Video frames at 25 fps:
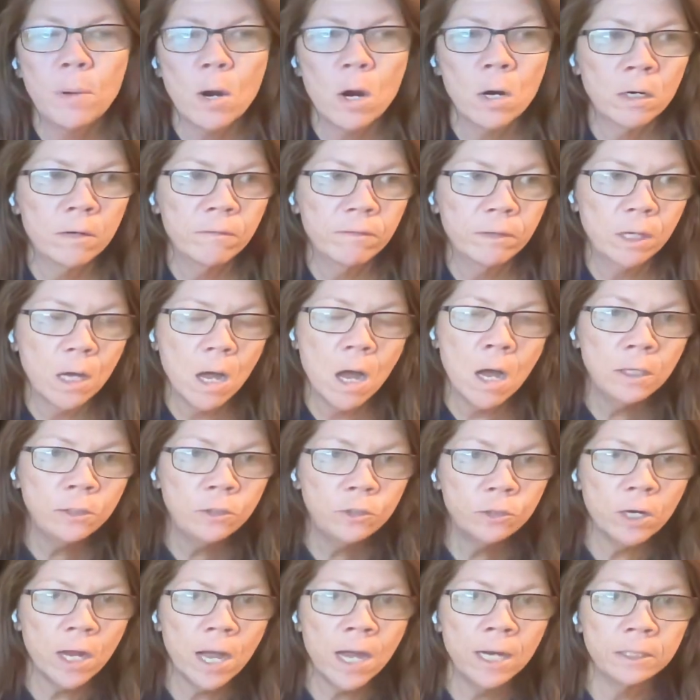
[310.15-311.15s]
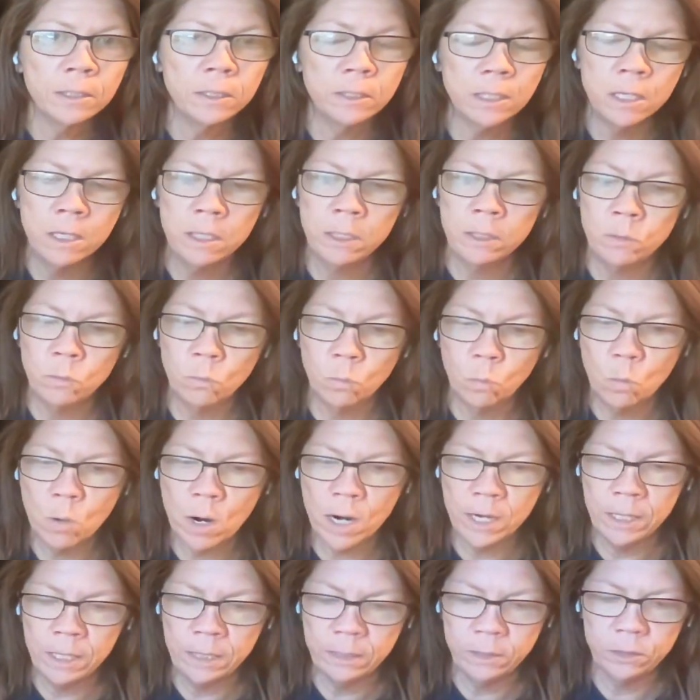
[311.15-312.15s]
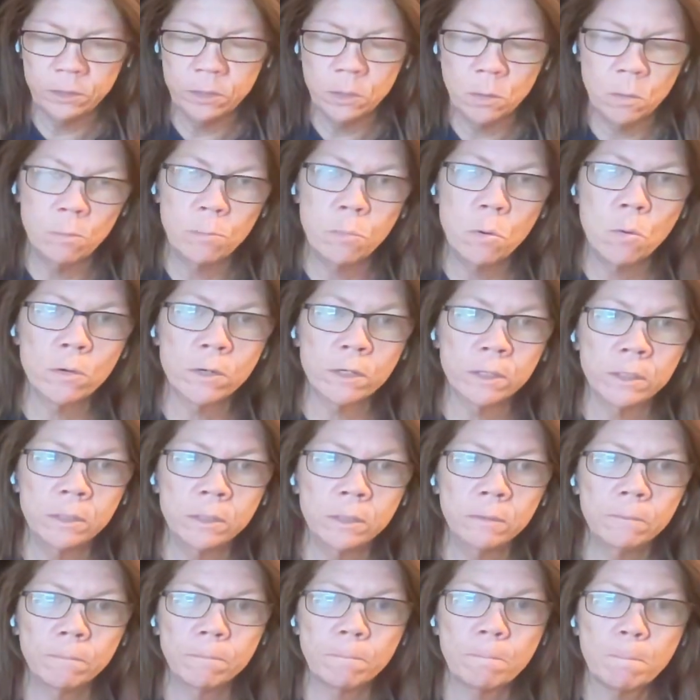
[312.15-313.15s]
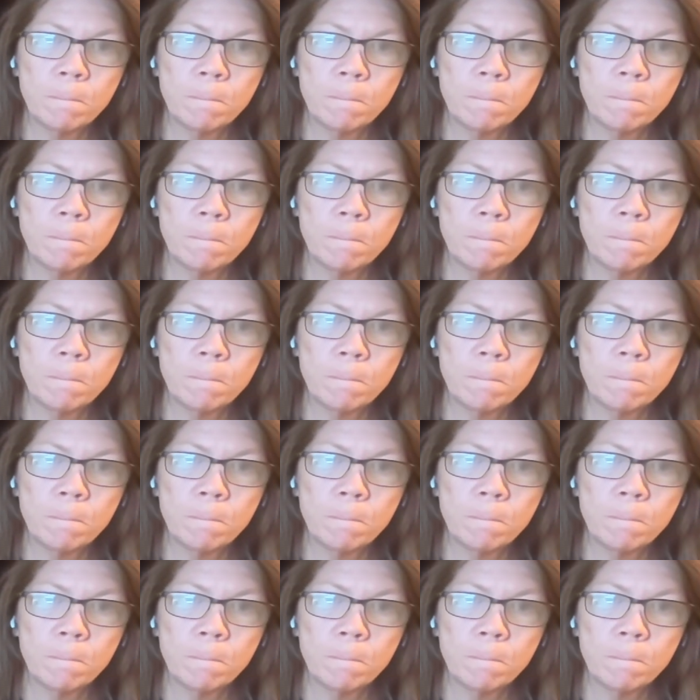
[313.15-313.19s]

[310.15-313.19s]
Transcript: part of a contract and why that's so important.